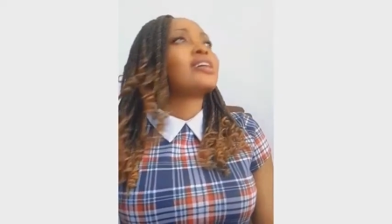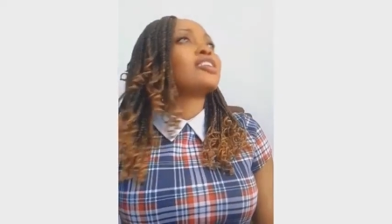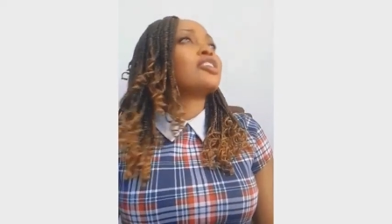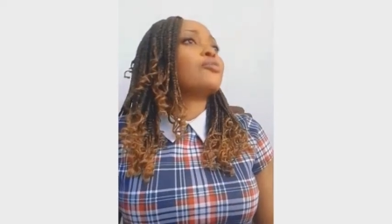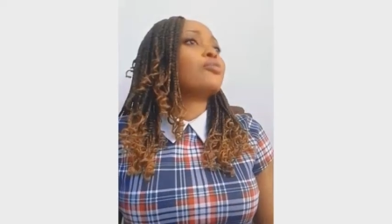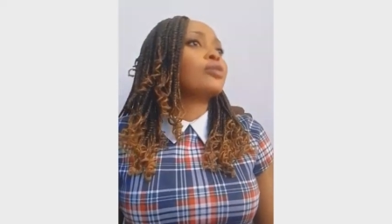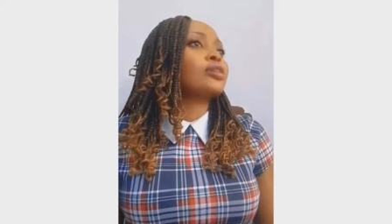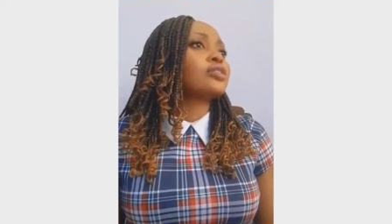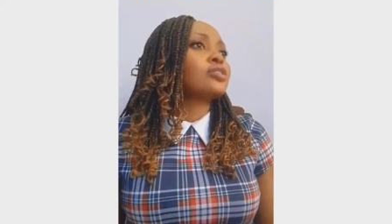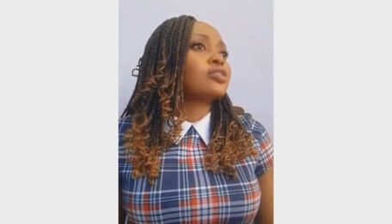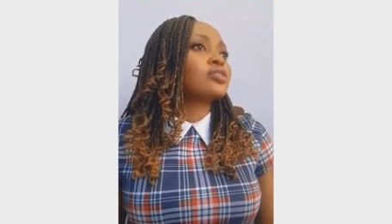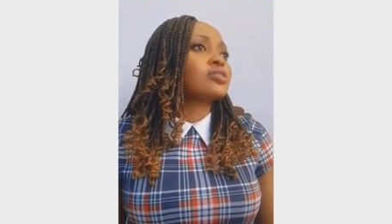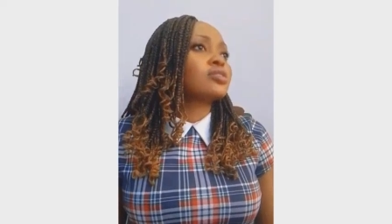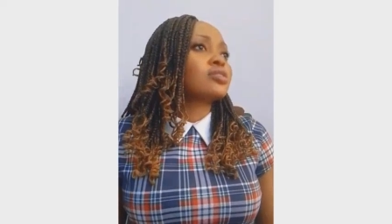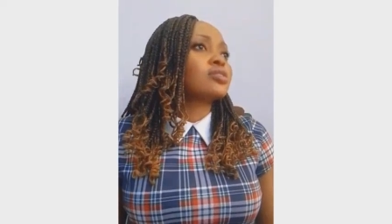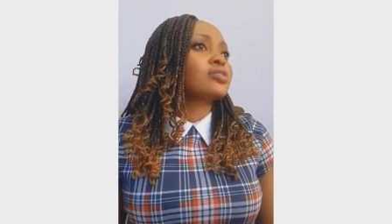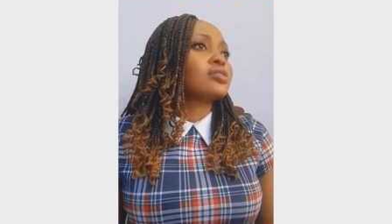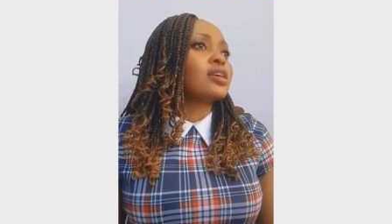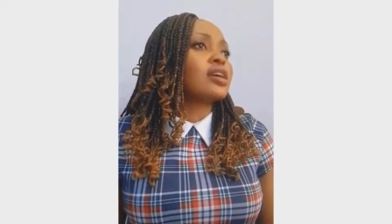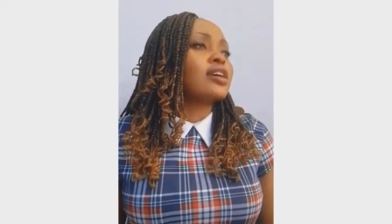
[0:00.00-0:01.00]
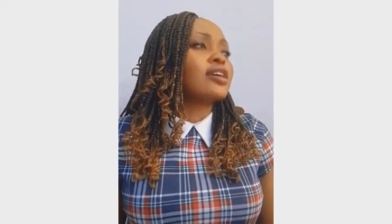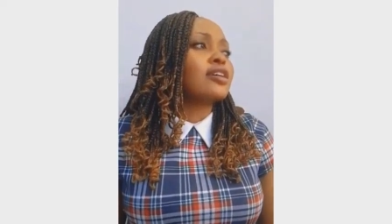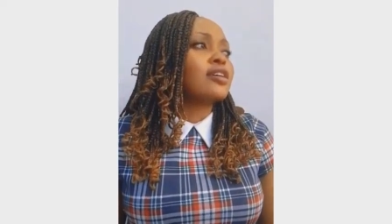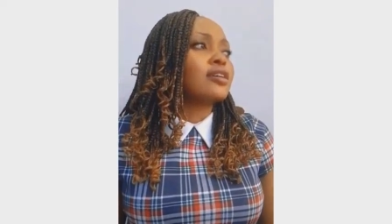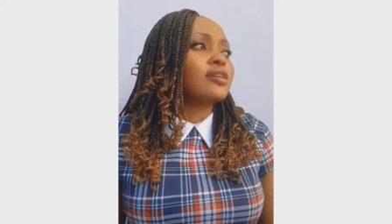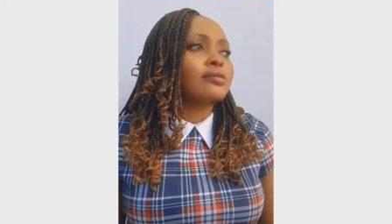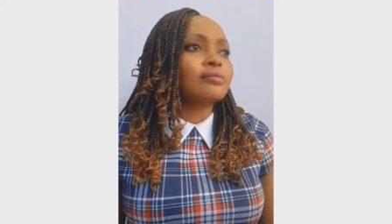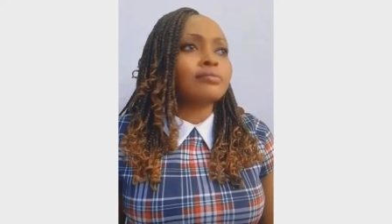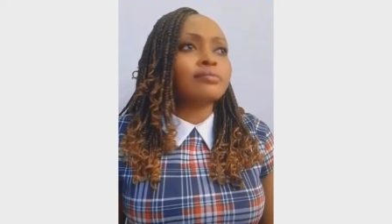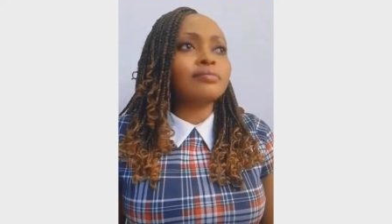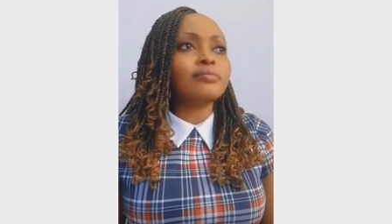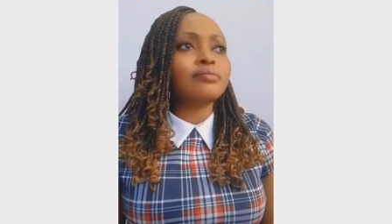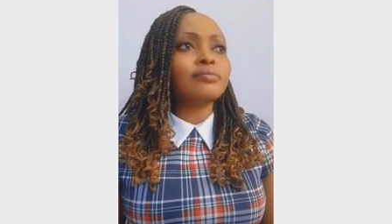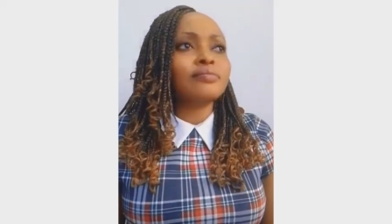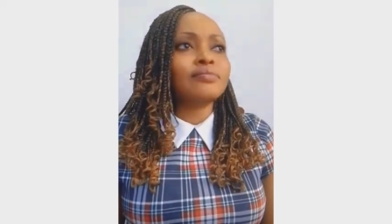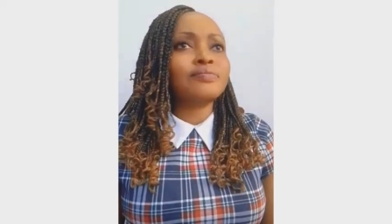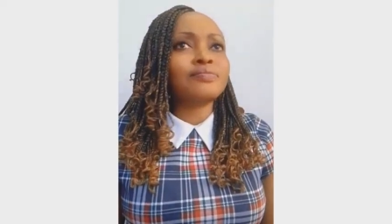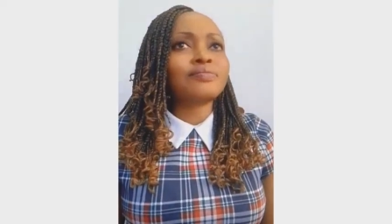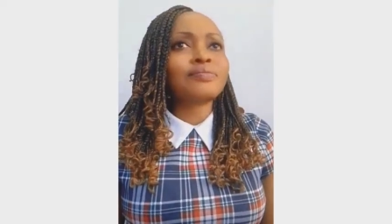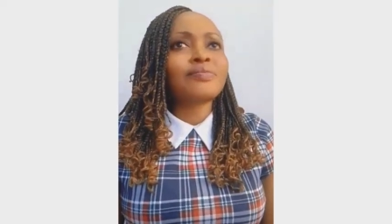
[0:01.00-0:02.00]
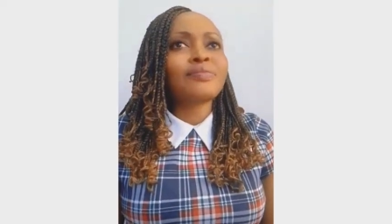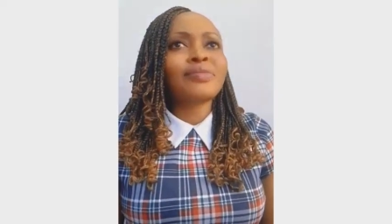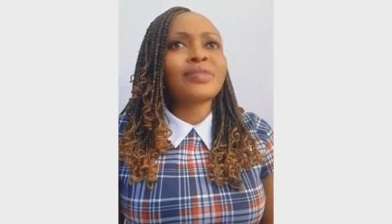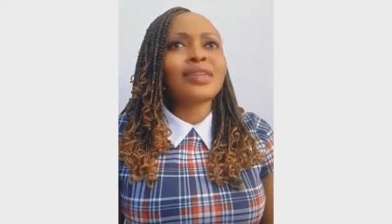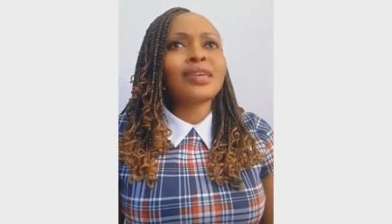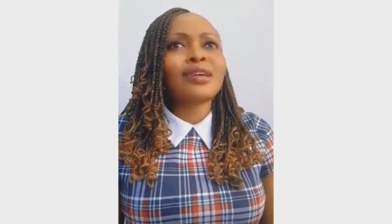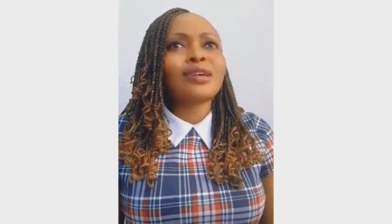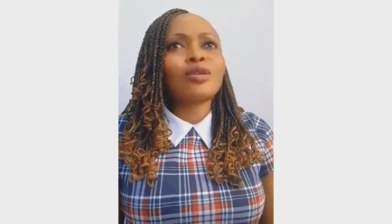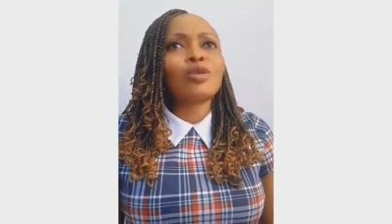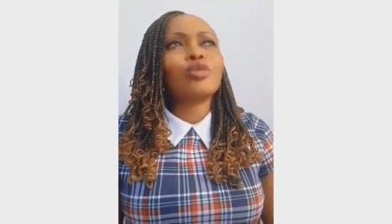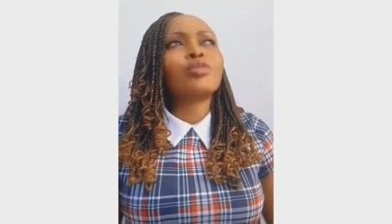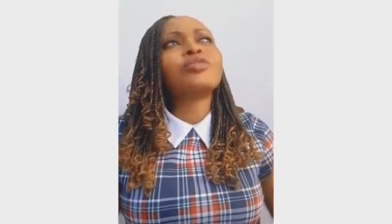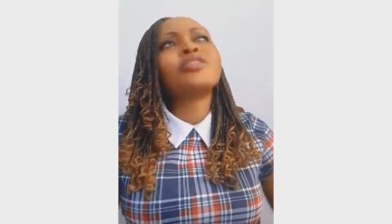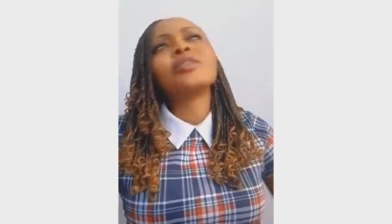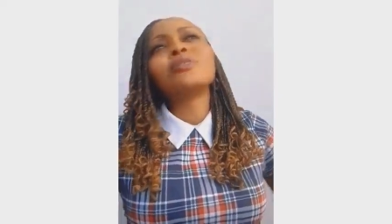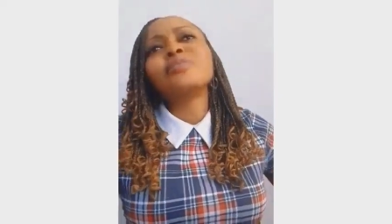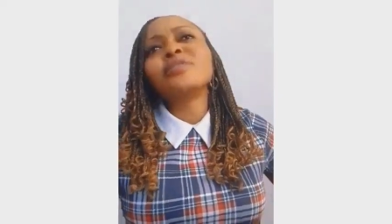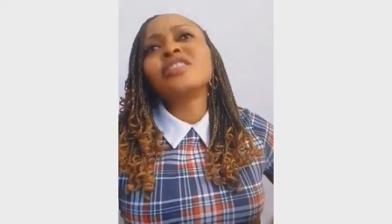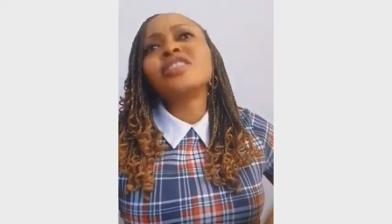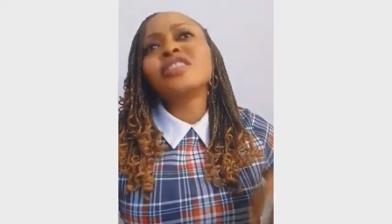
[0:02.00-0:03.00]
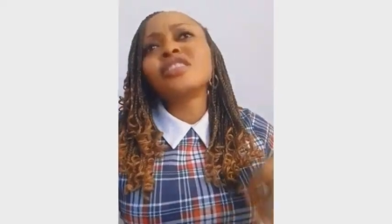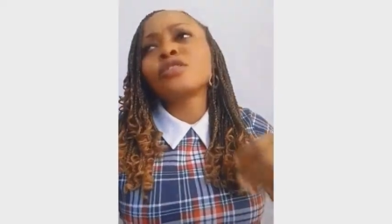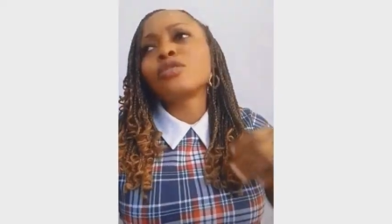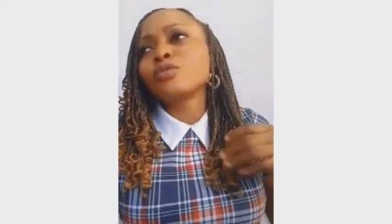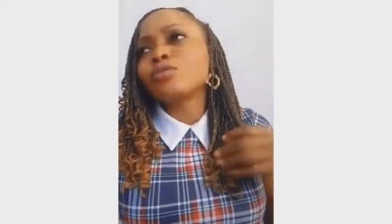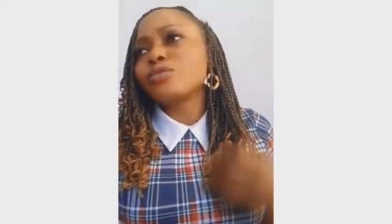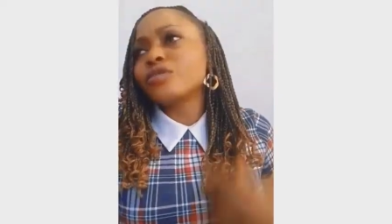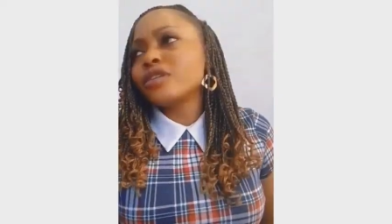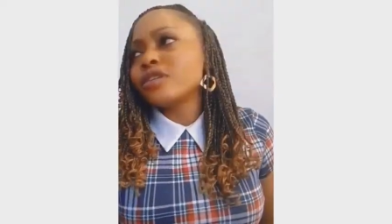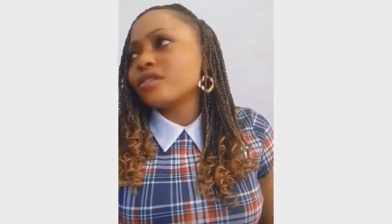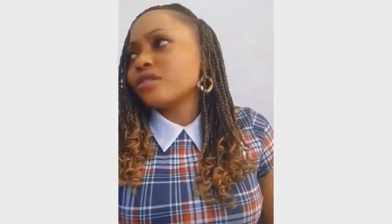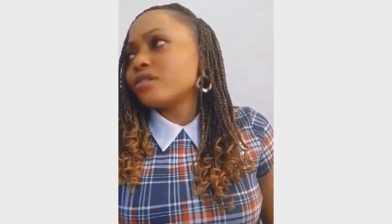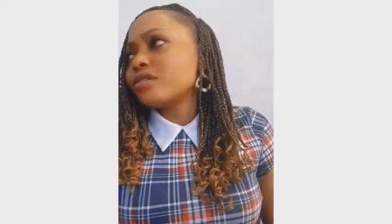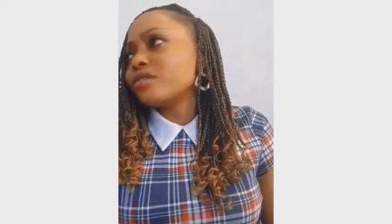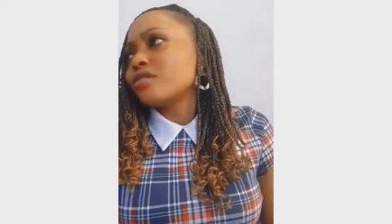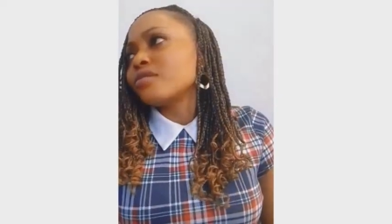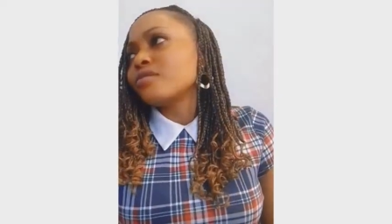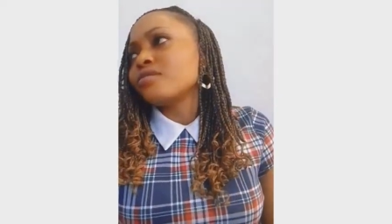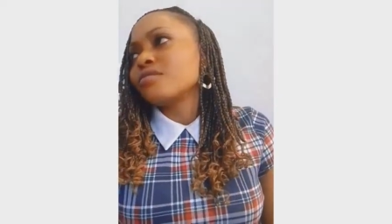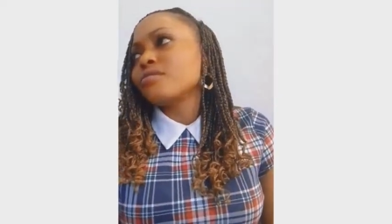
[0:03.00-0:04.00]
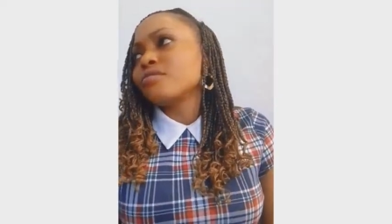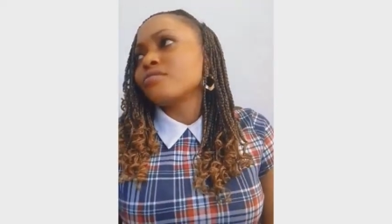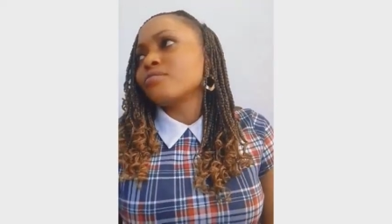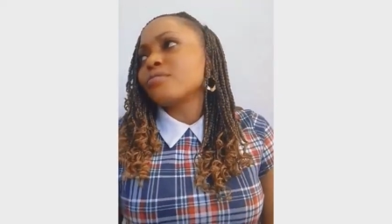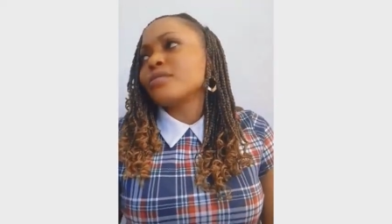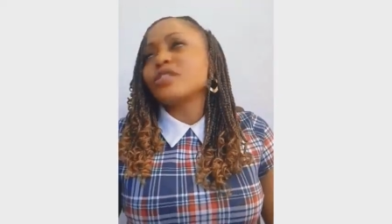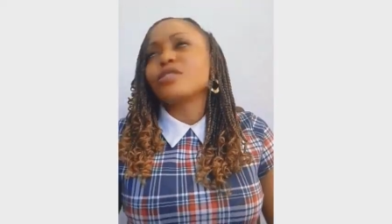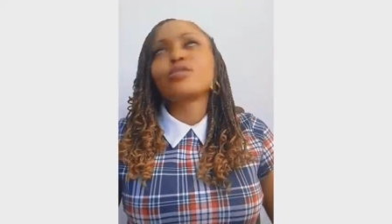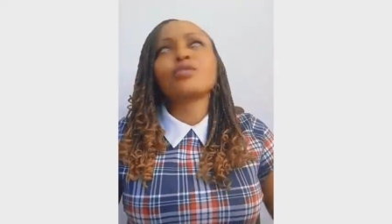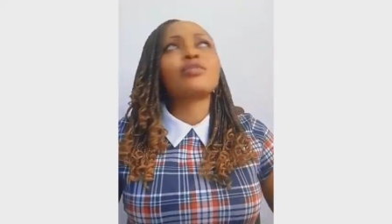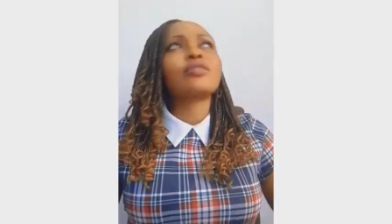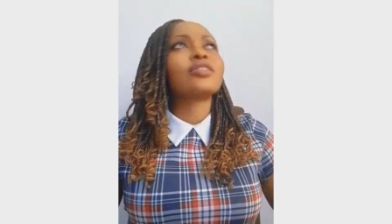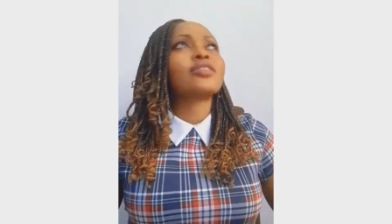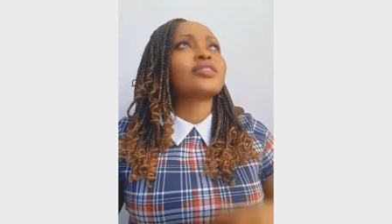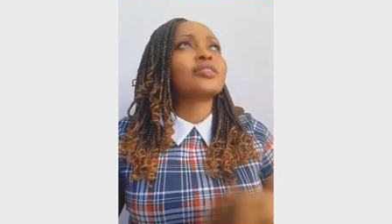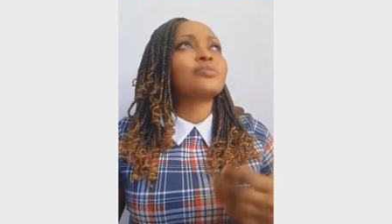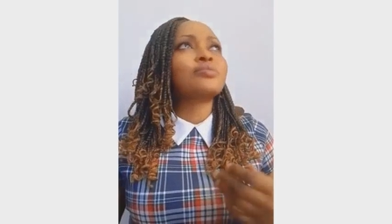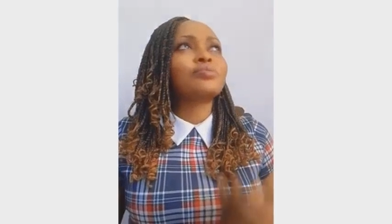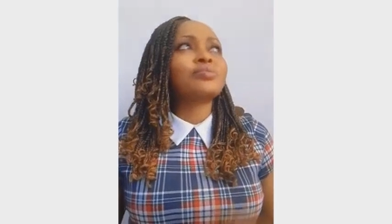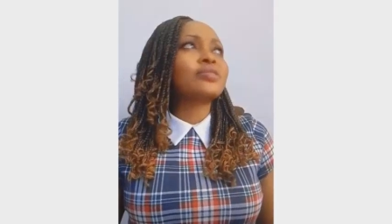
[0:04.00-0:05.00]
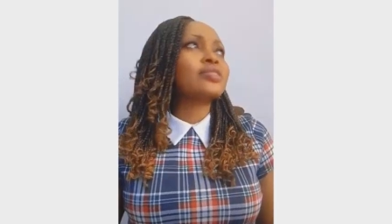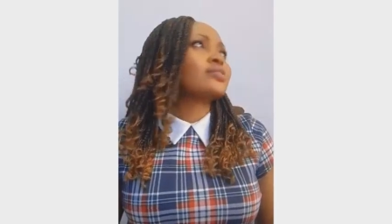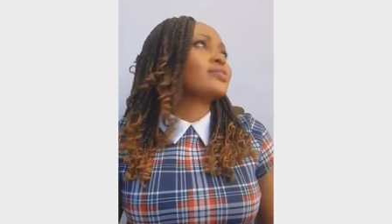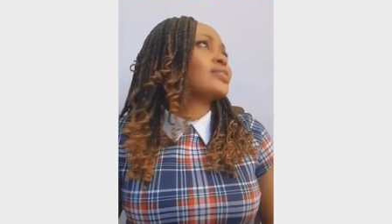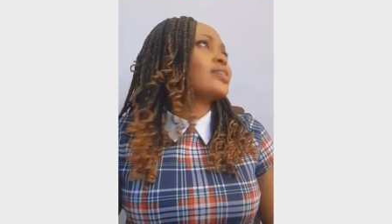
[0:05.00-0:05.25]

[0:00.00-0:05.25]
They brought us OJB Jezreel, may so rest in peace.